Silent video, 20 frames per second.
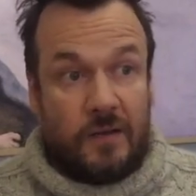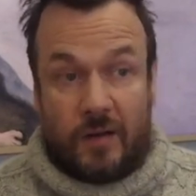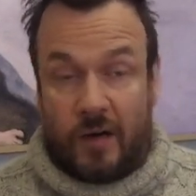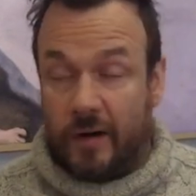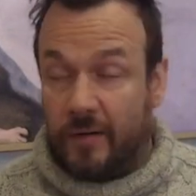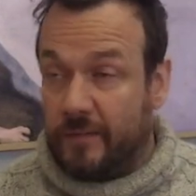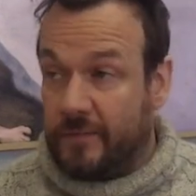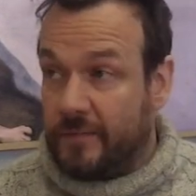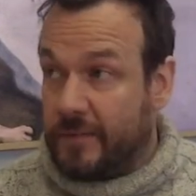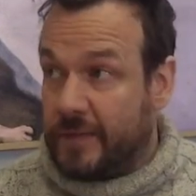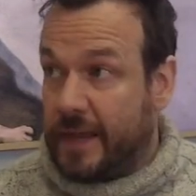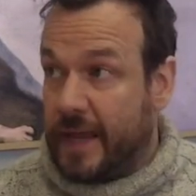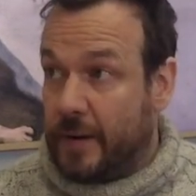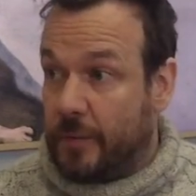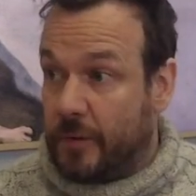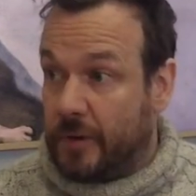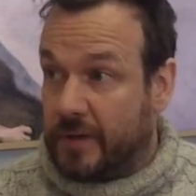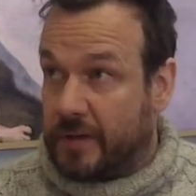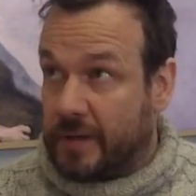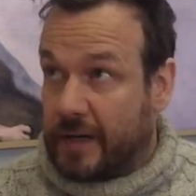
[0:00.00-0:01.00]

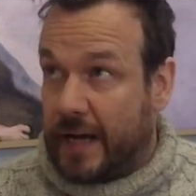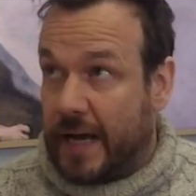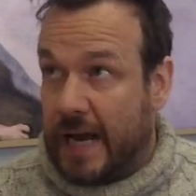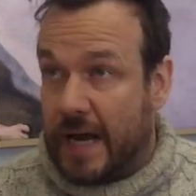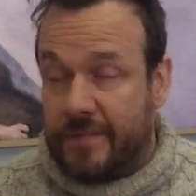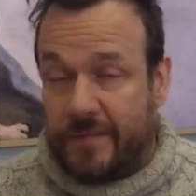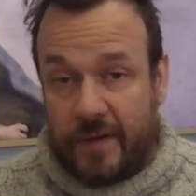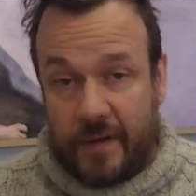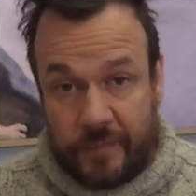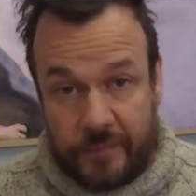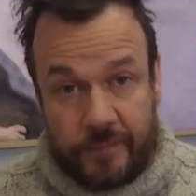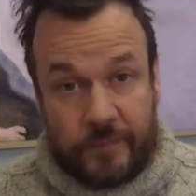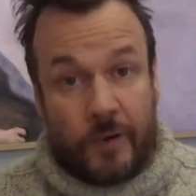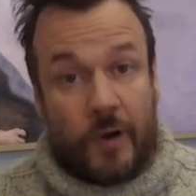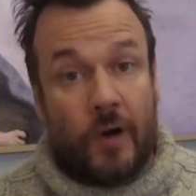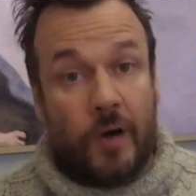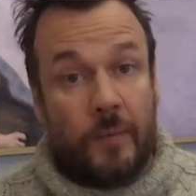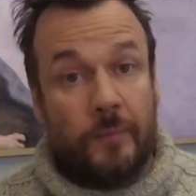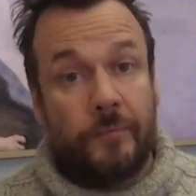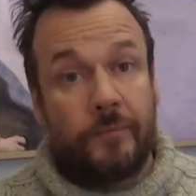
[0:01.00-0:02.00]
would kind of
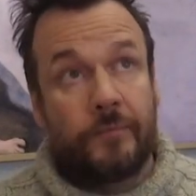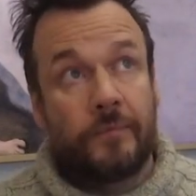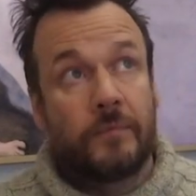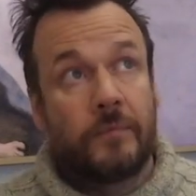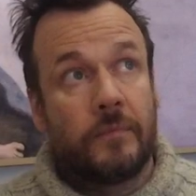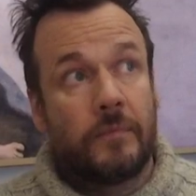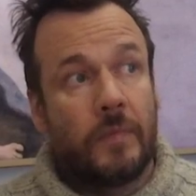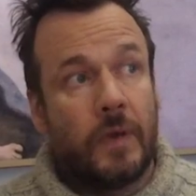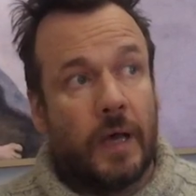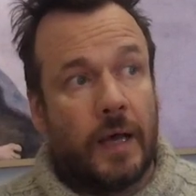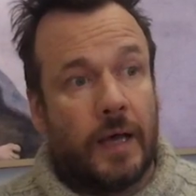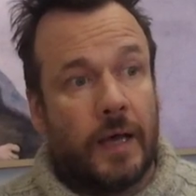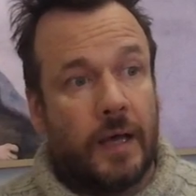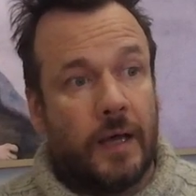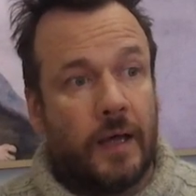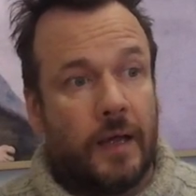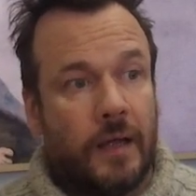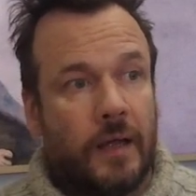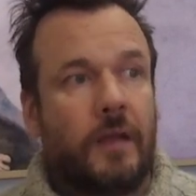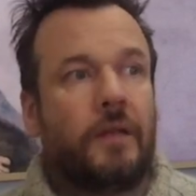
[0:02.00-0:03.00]
affirm
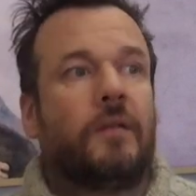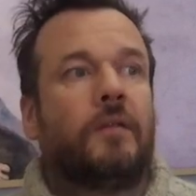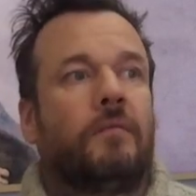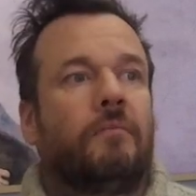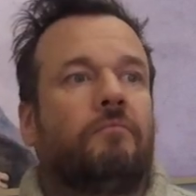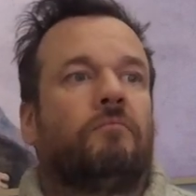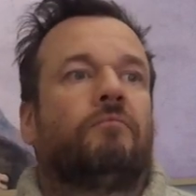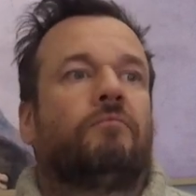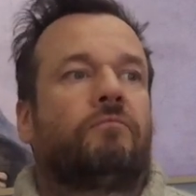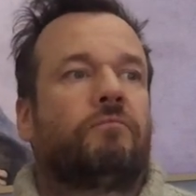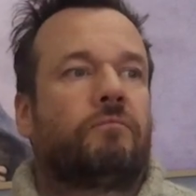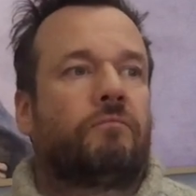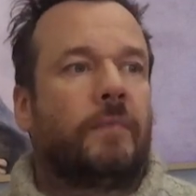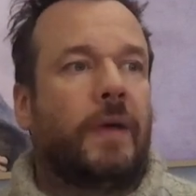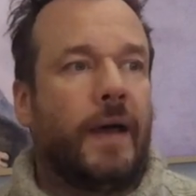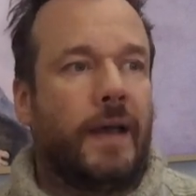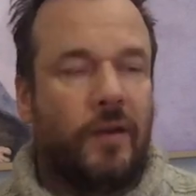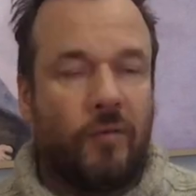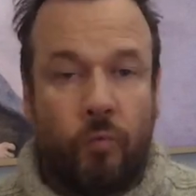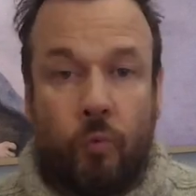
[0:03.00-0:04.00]

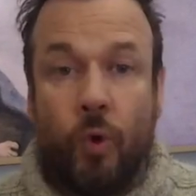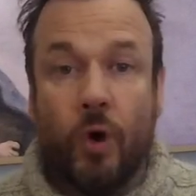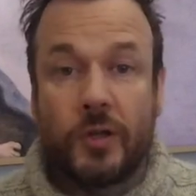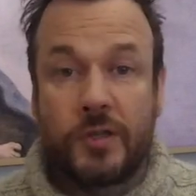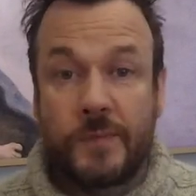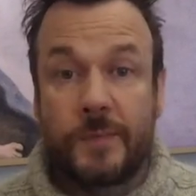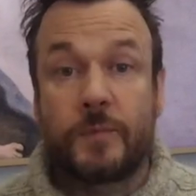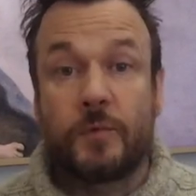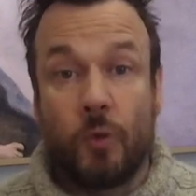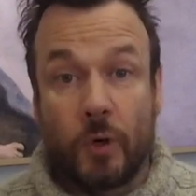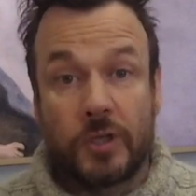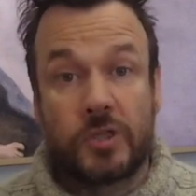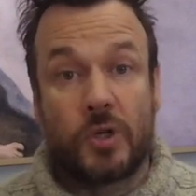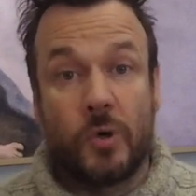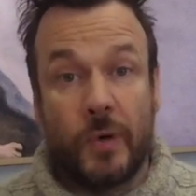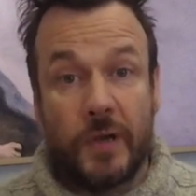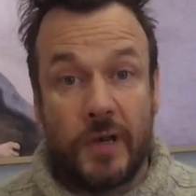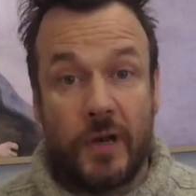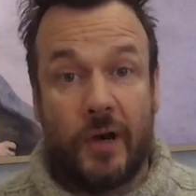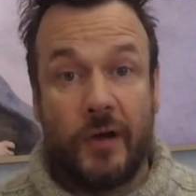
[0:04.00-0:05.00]
kind of what's
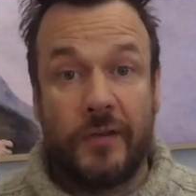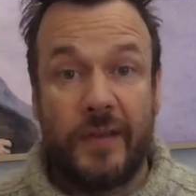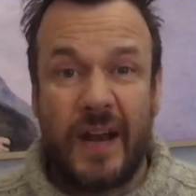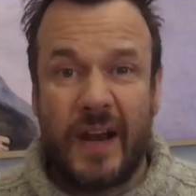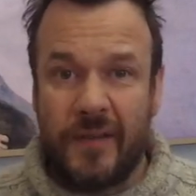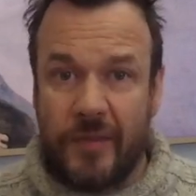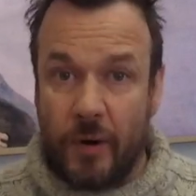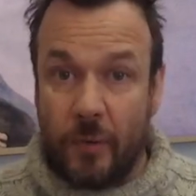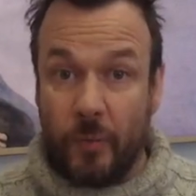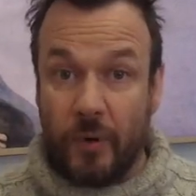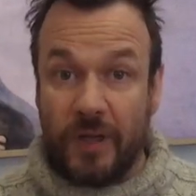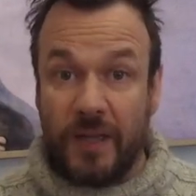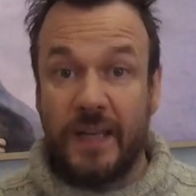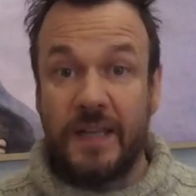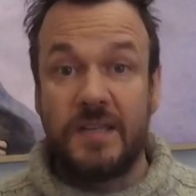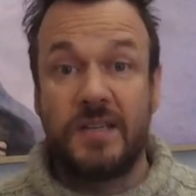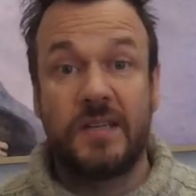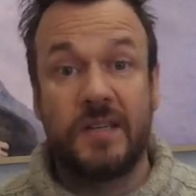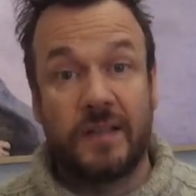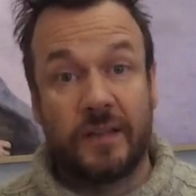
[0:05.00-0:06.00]
going on there, that
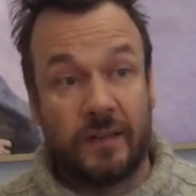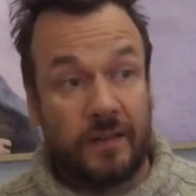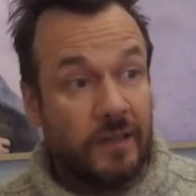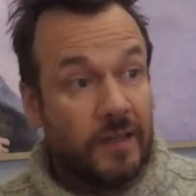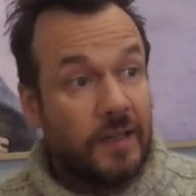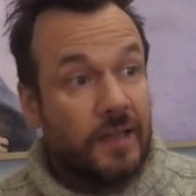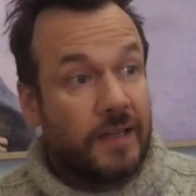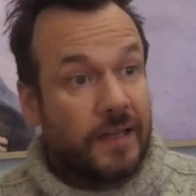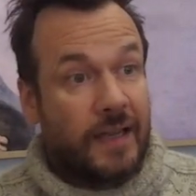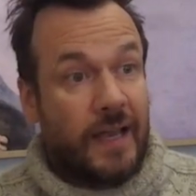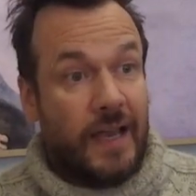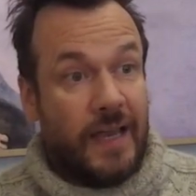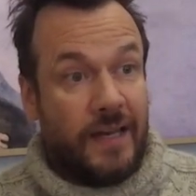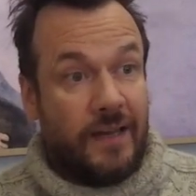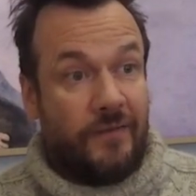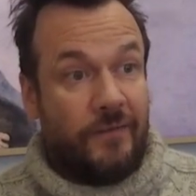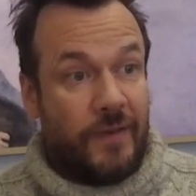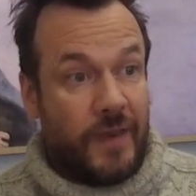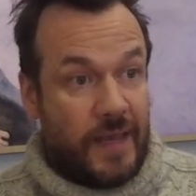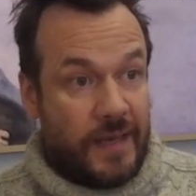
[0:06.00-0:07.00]
religion kind
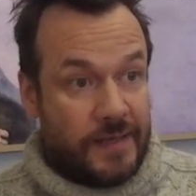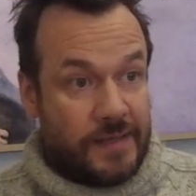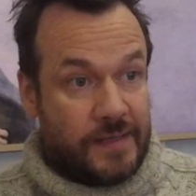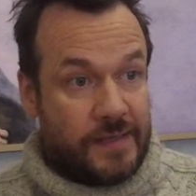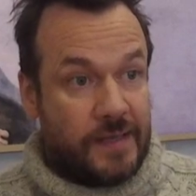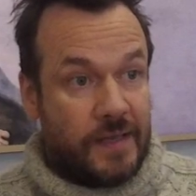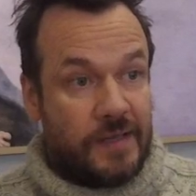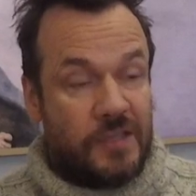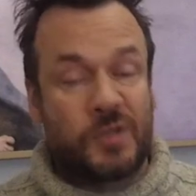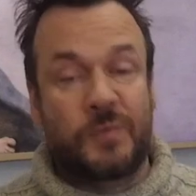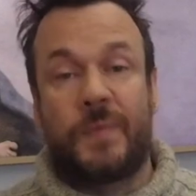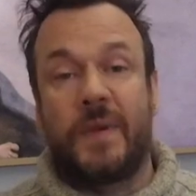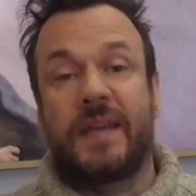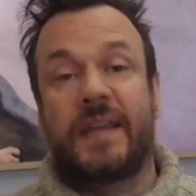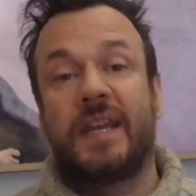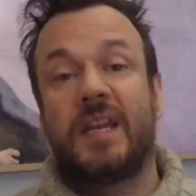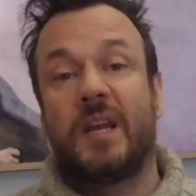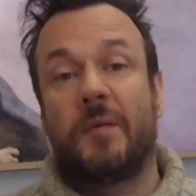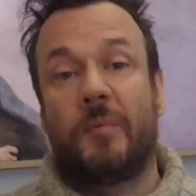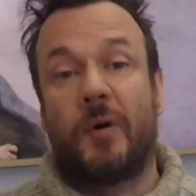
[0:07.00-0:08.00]
of is
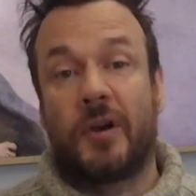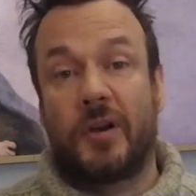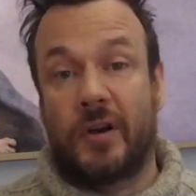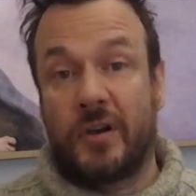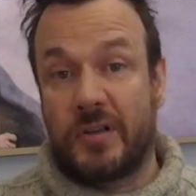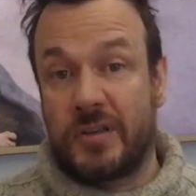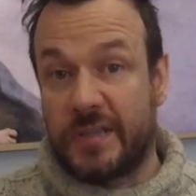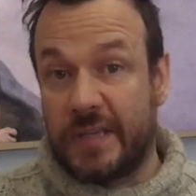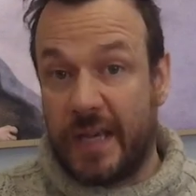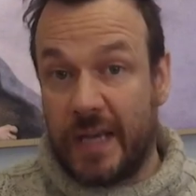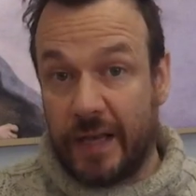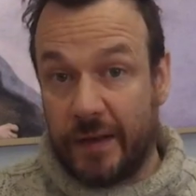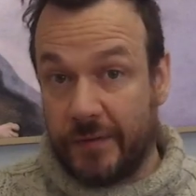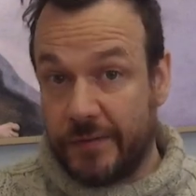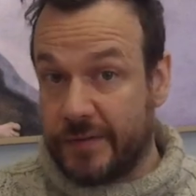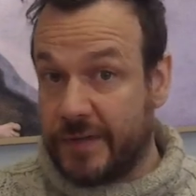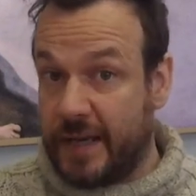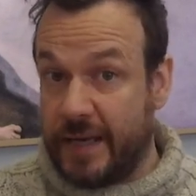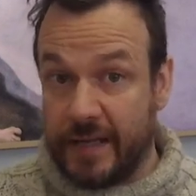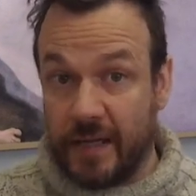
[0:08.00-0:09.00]
speaking about
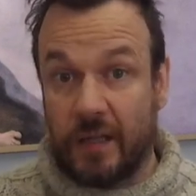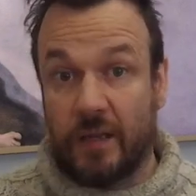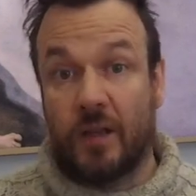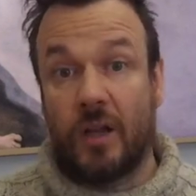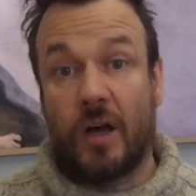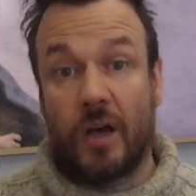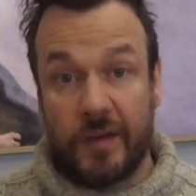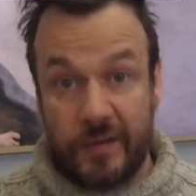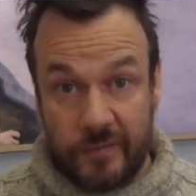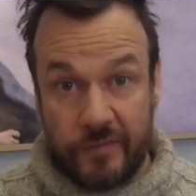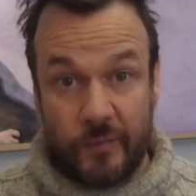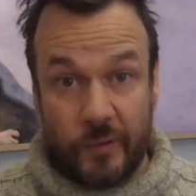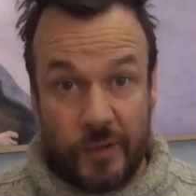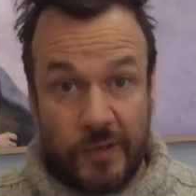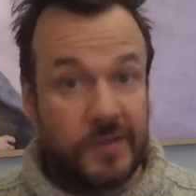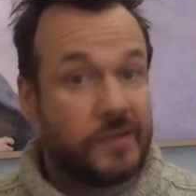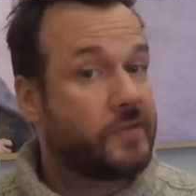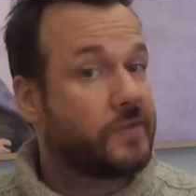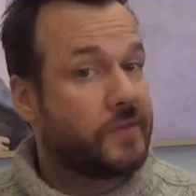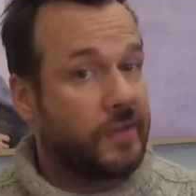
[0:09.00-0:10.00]
ourselves in a loud
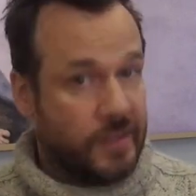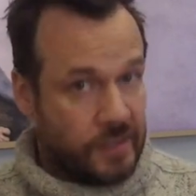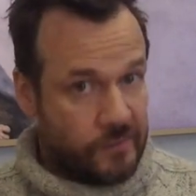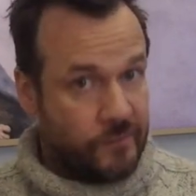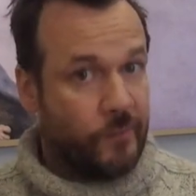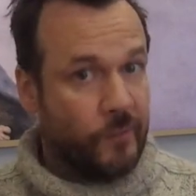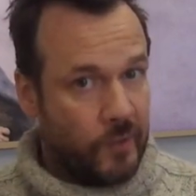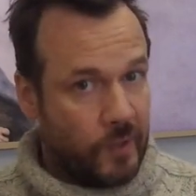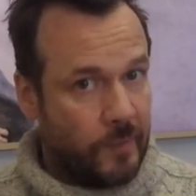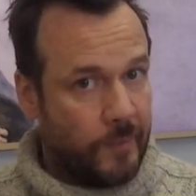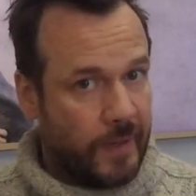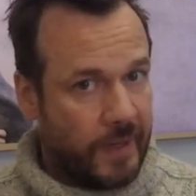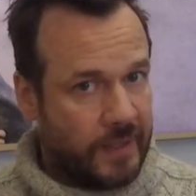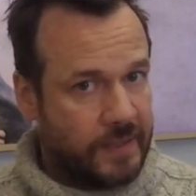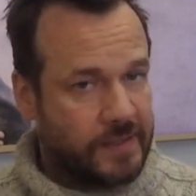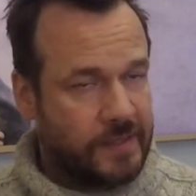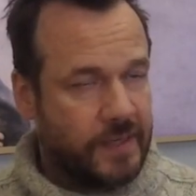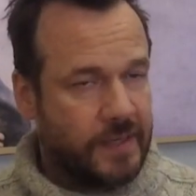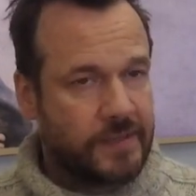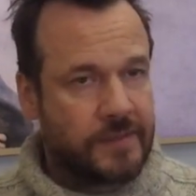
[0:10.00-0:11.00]
voice, as Feuerbach
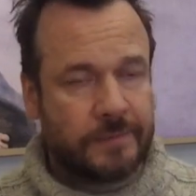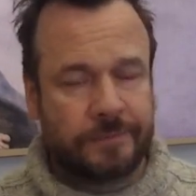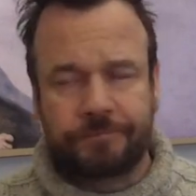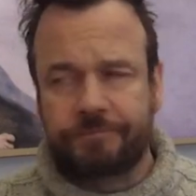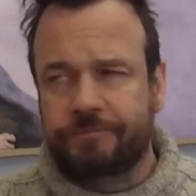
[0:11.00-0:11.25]
says.